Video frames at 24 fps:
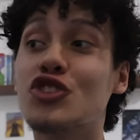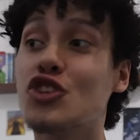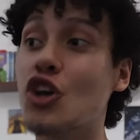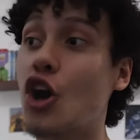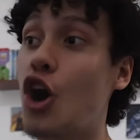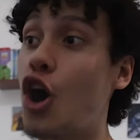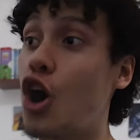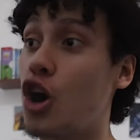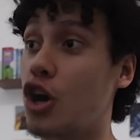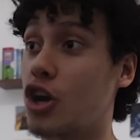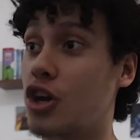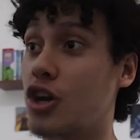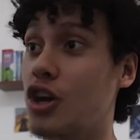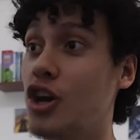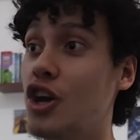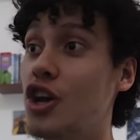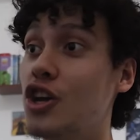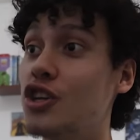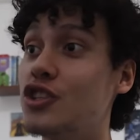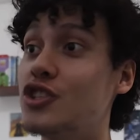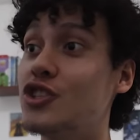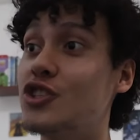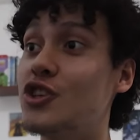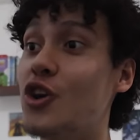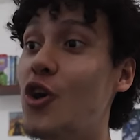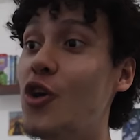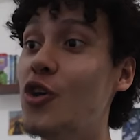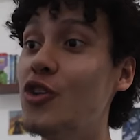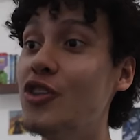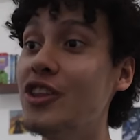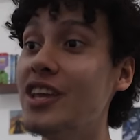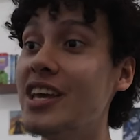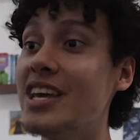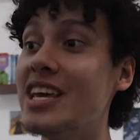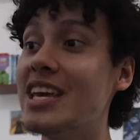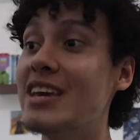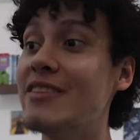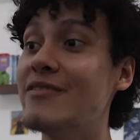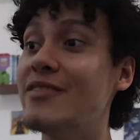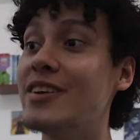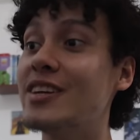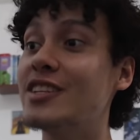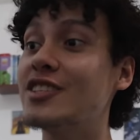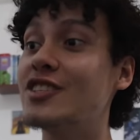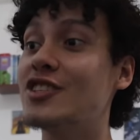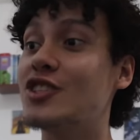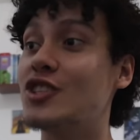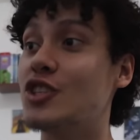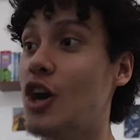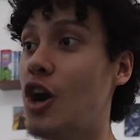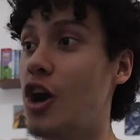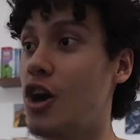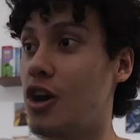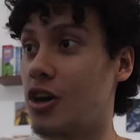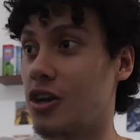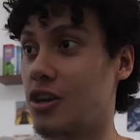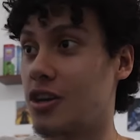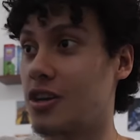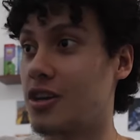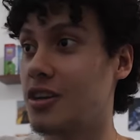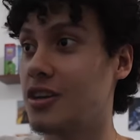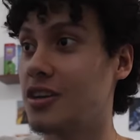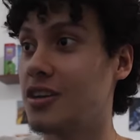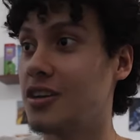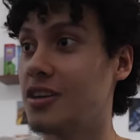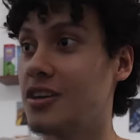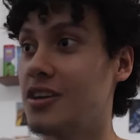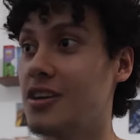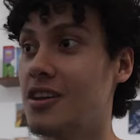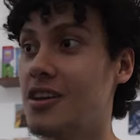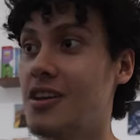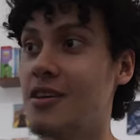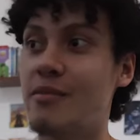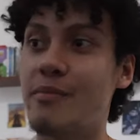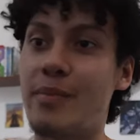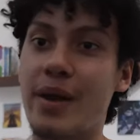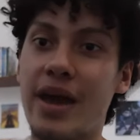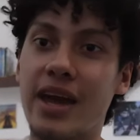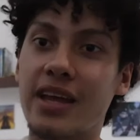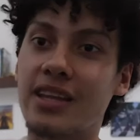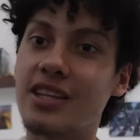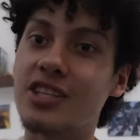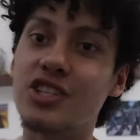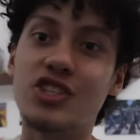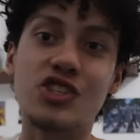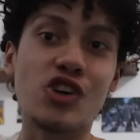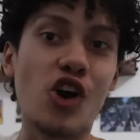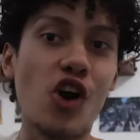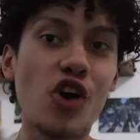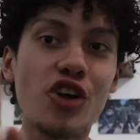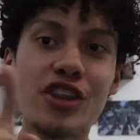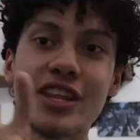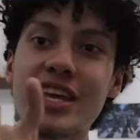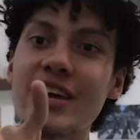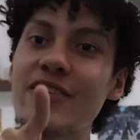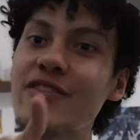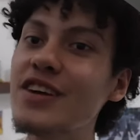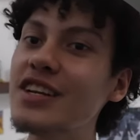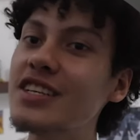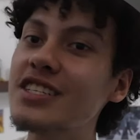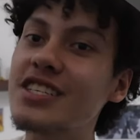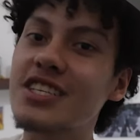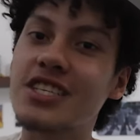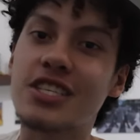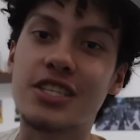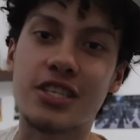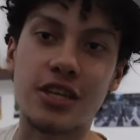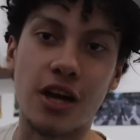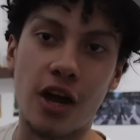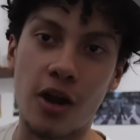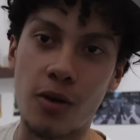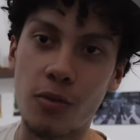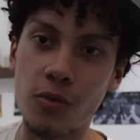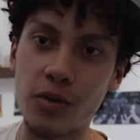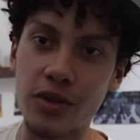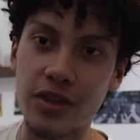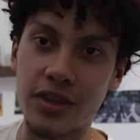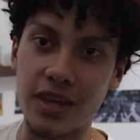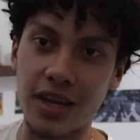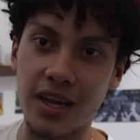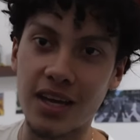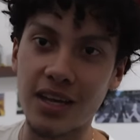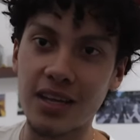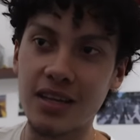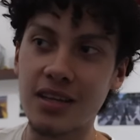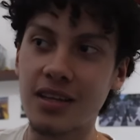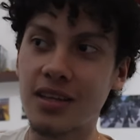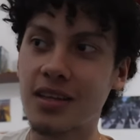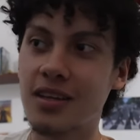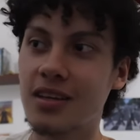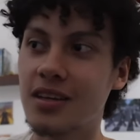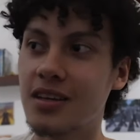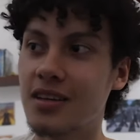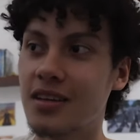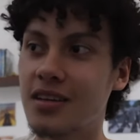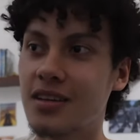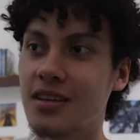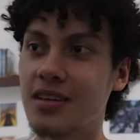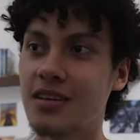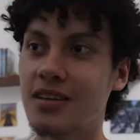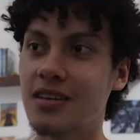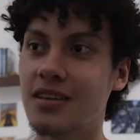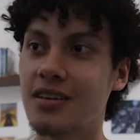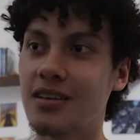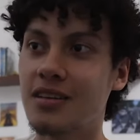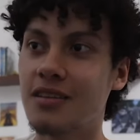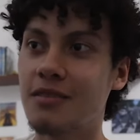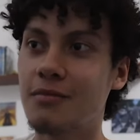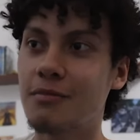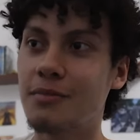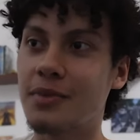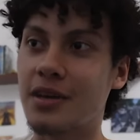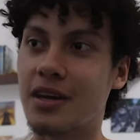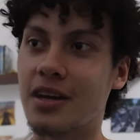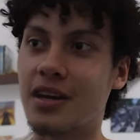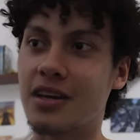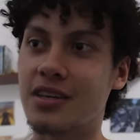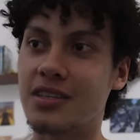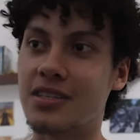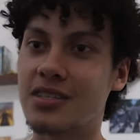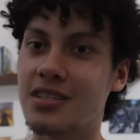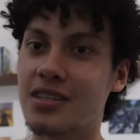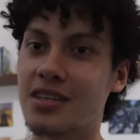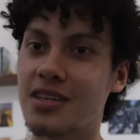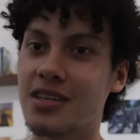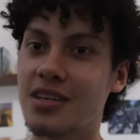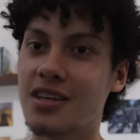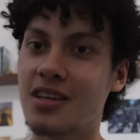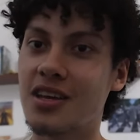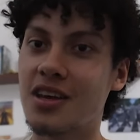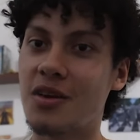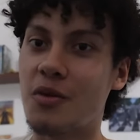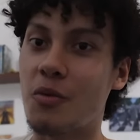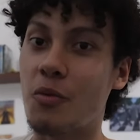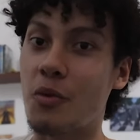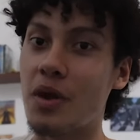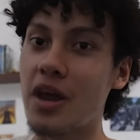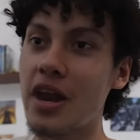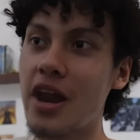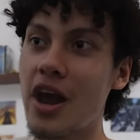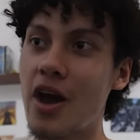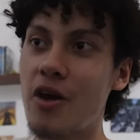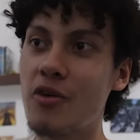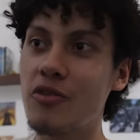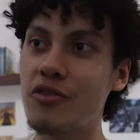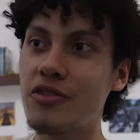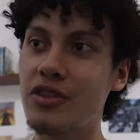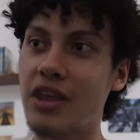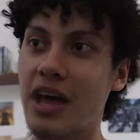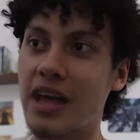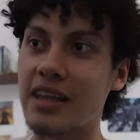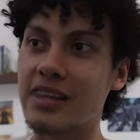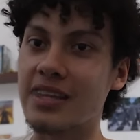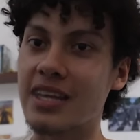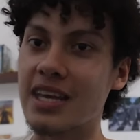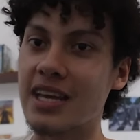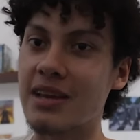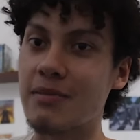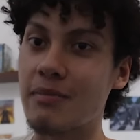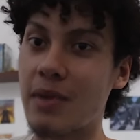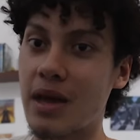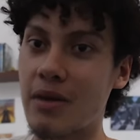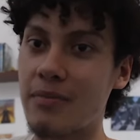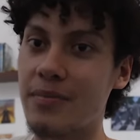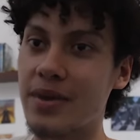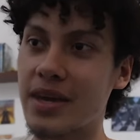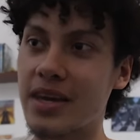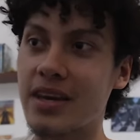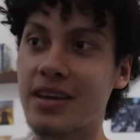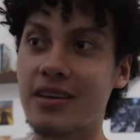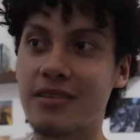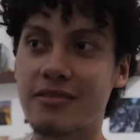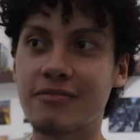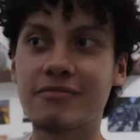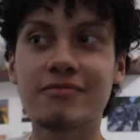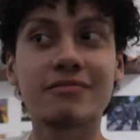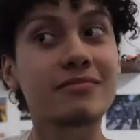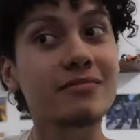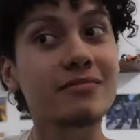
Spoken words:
talk. Don't even talk. Ben, don't even start with that. Because we know that Nick may be.